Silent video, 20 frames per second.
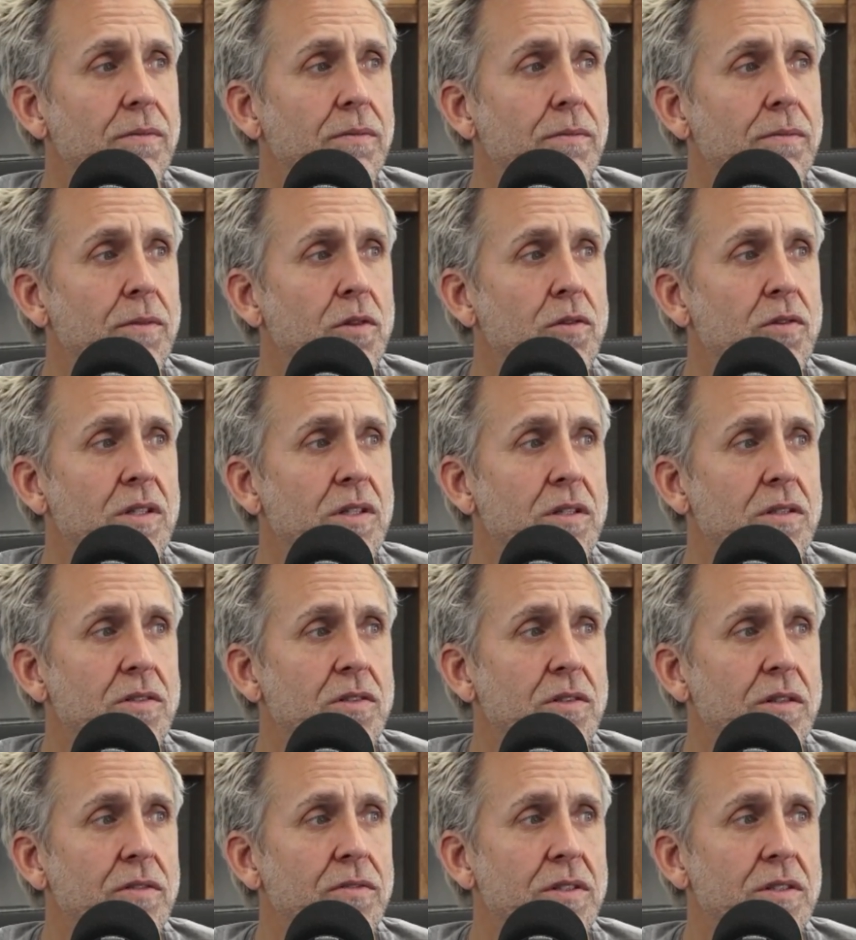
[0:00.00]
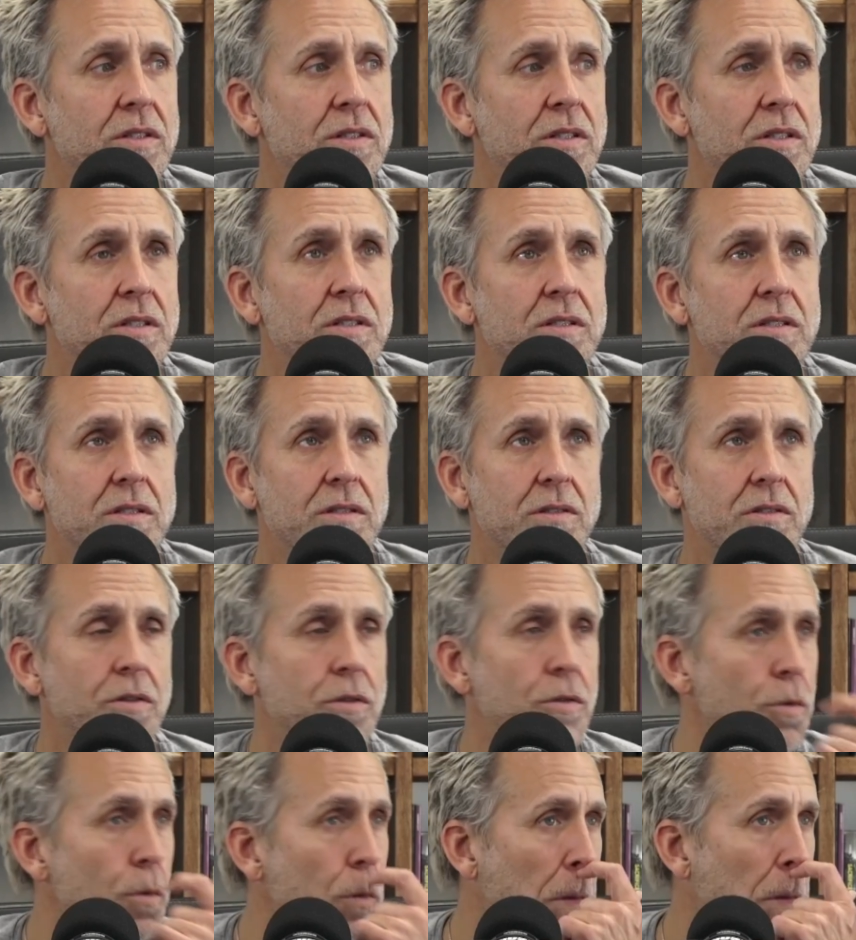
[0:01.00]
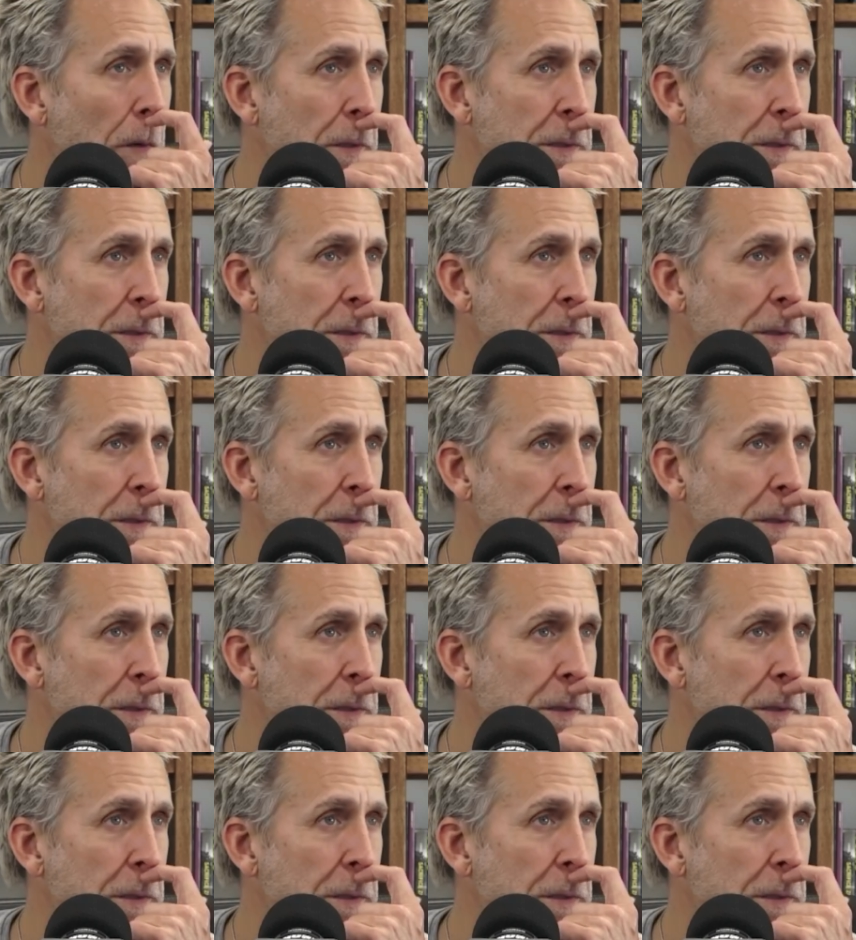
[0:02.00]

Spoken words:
music services to